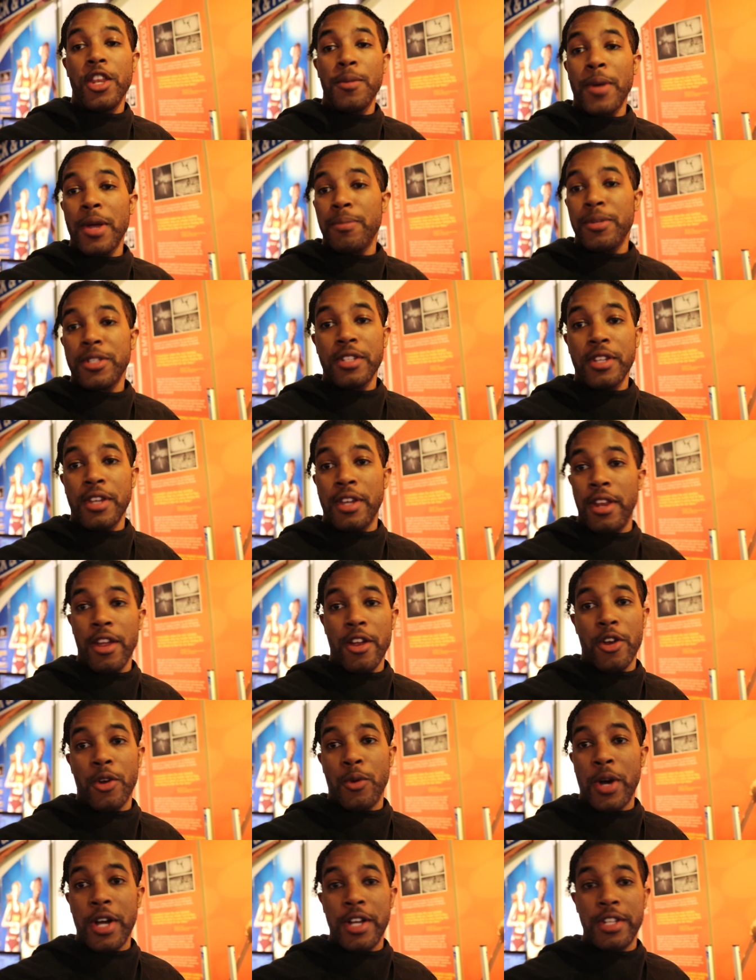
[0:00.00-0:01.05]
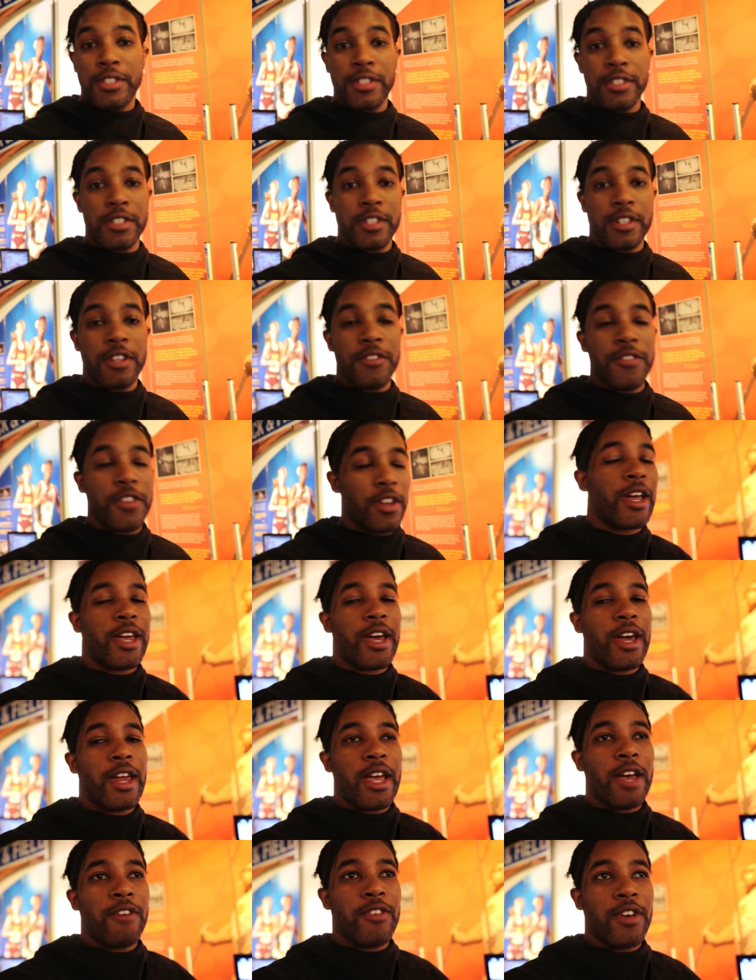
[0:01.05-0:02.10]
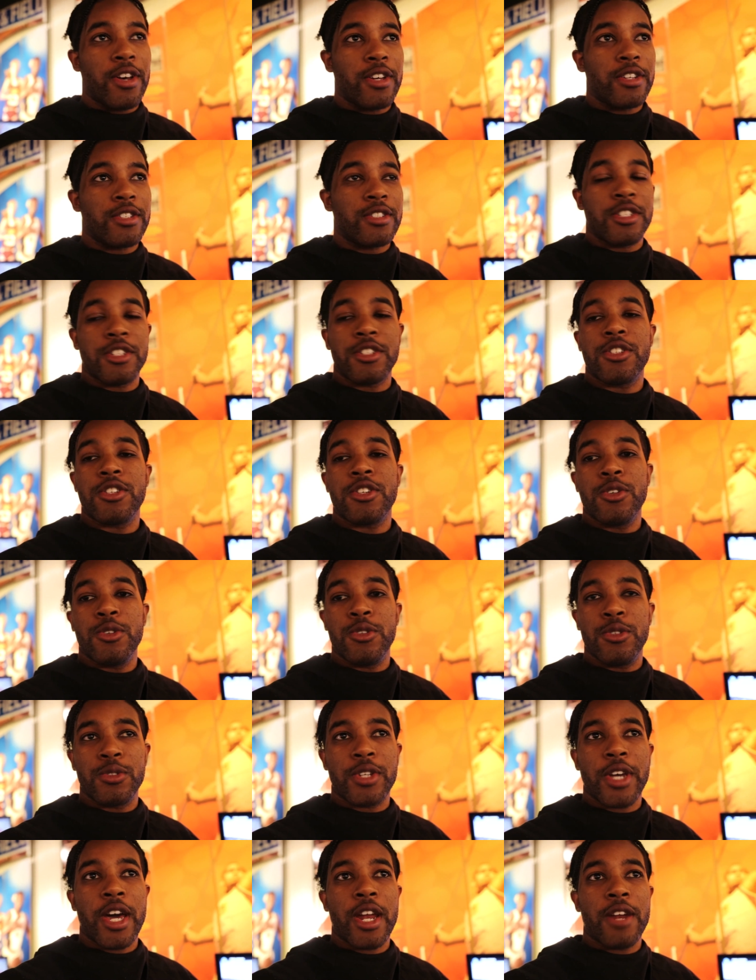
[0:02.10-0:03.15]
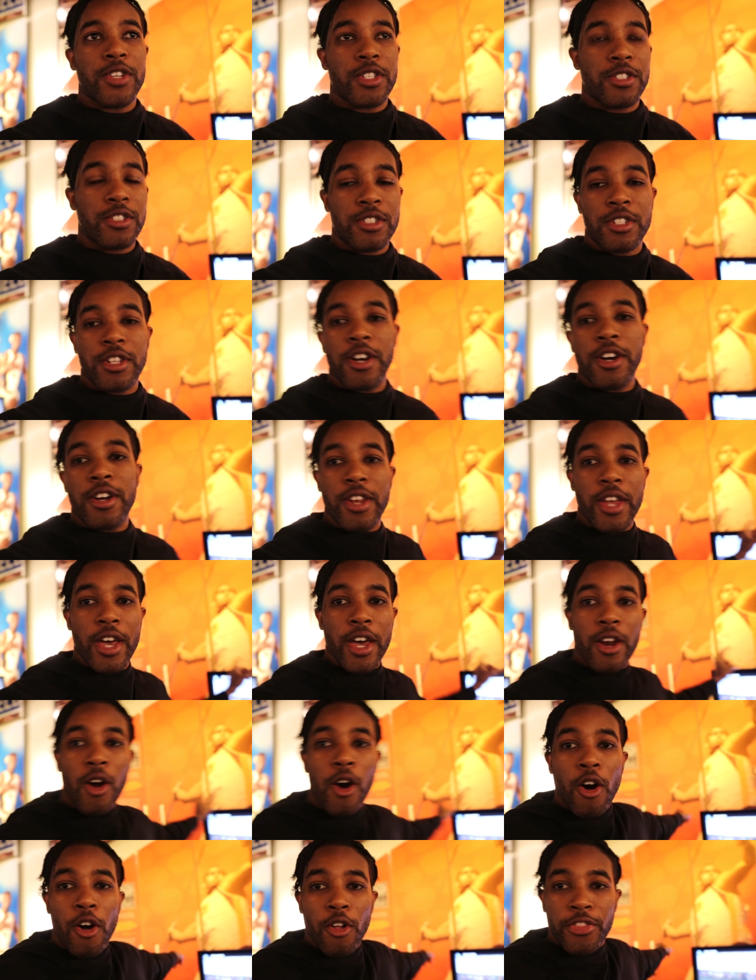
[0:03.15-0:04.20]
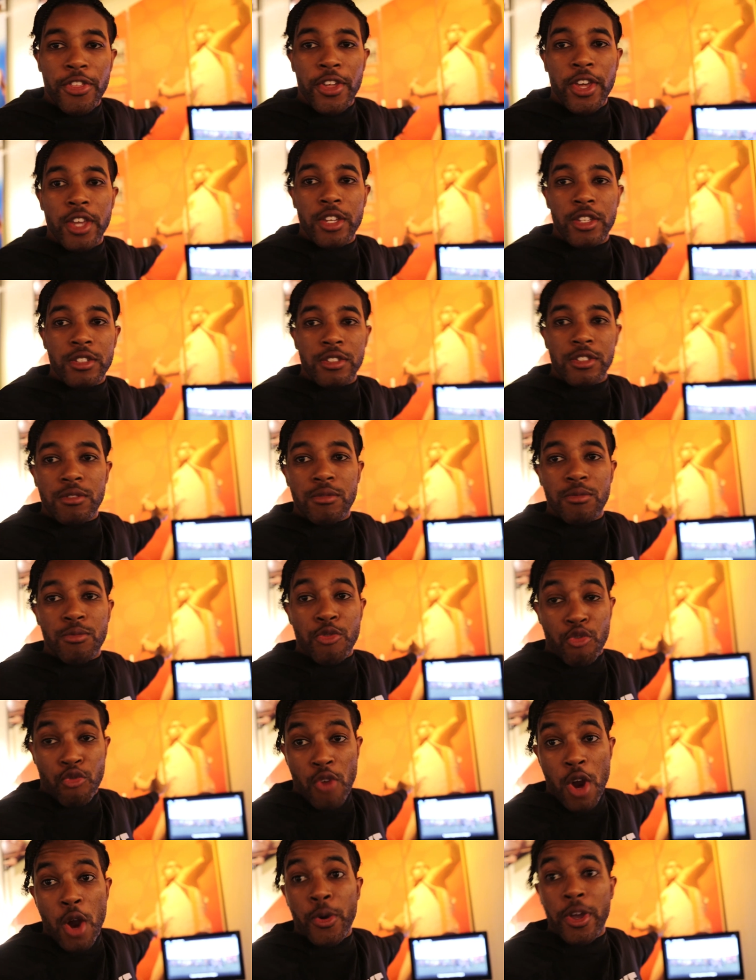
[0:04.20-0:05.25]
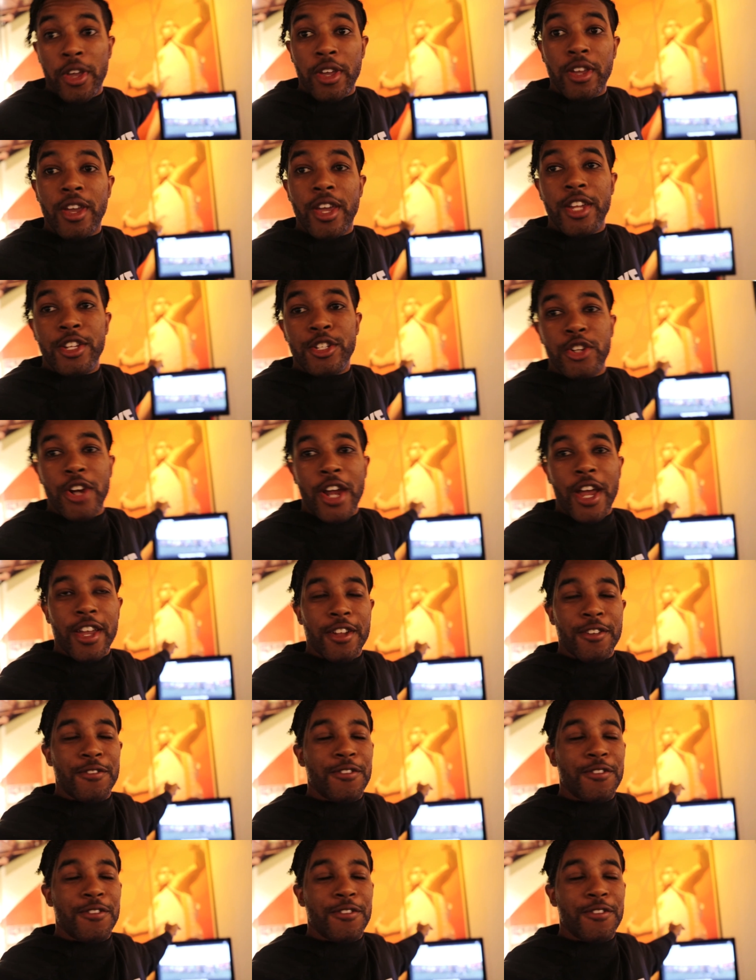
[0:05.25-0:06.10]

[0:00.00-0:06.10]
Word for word: you might be saying, Aaron, why is this significant? I kind of have a sister who's kind of a stud at all things throwing in track and